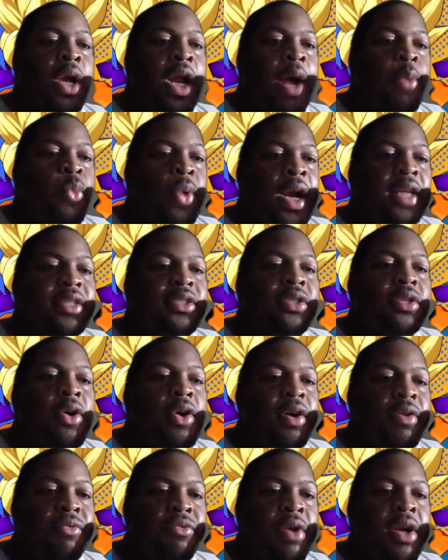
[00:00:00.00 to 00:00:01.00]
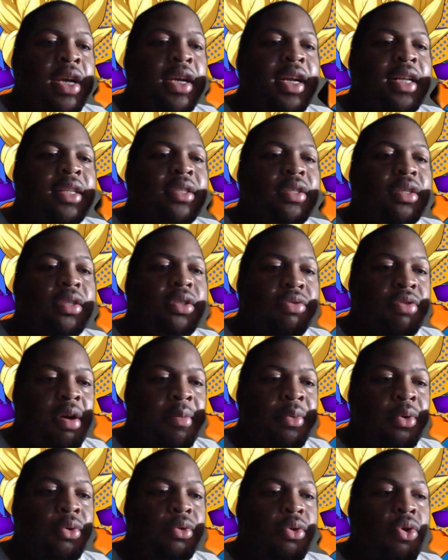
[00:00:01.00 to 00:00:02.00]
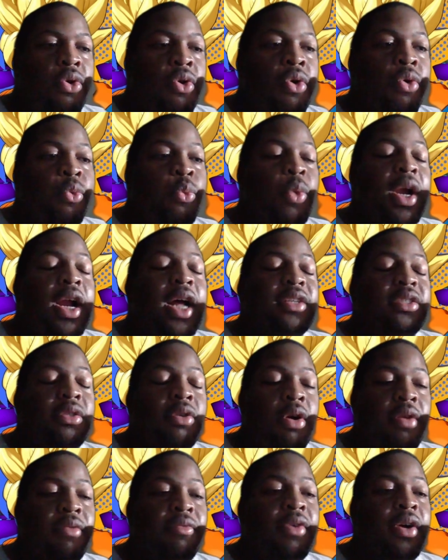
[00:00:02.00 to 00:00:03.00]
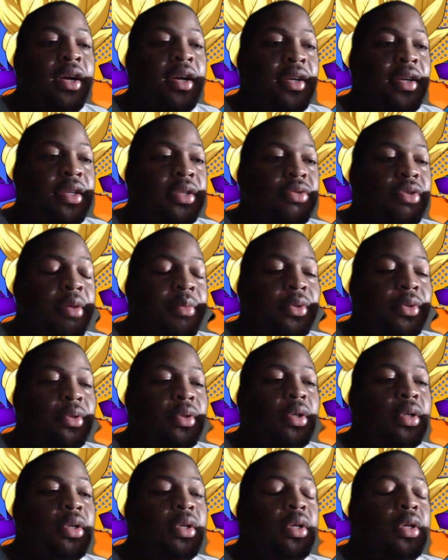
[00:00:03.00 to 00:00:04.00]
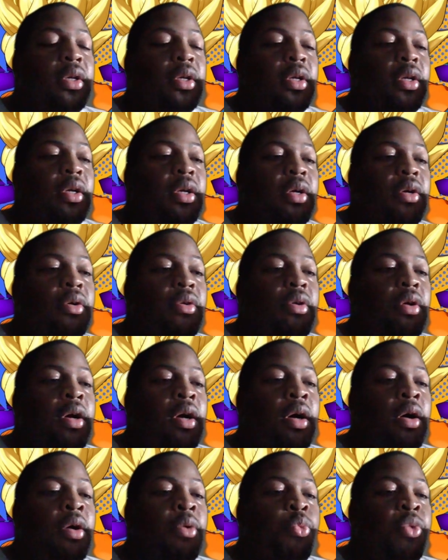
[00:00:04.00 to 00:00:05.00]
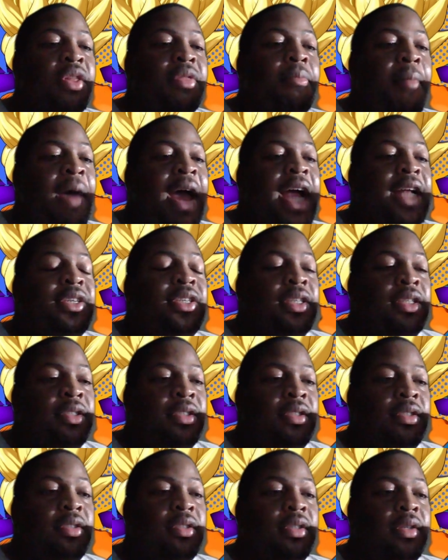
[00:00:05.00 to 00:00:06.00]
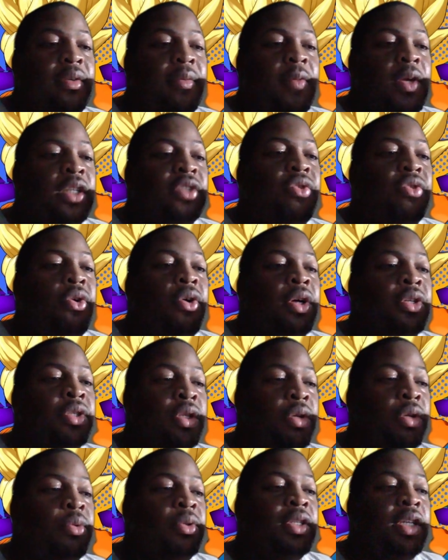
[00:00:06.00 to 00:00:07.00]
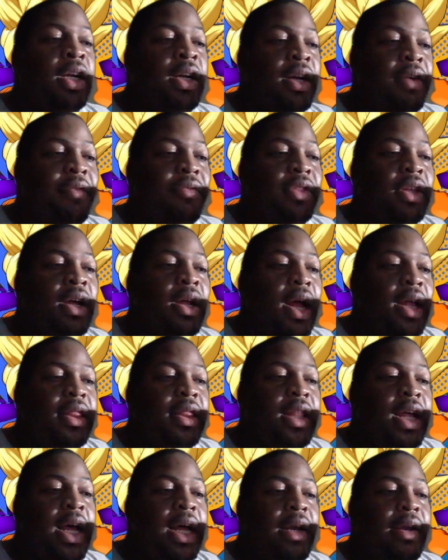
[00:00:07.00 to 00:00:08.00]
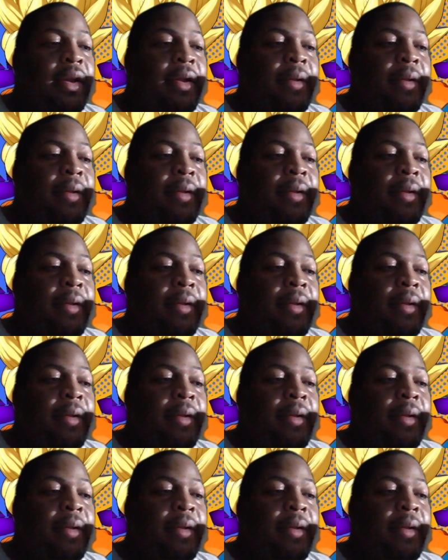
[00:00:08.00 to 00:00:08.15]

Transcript: When I started running into trouble, or when I started running into trouble uh with matches, as far as losing and everything like that.